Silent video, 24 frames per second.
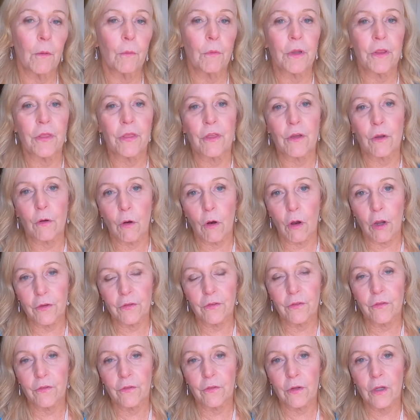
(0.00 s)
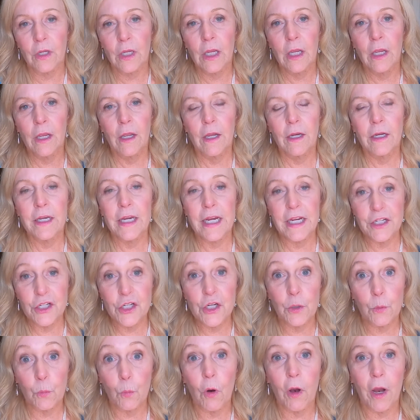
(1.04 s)
with the costs
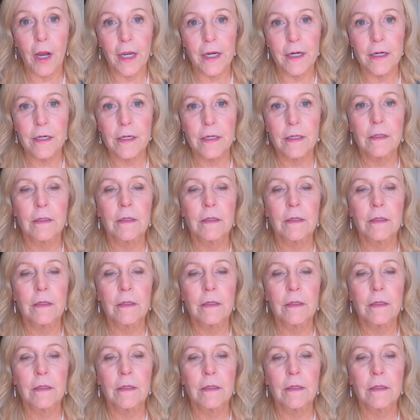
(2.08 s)
nationwide.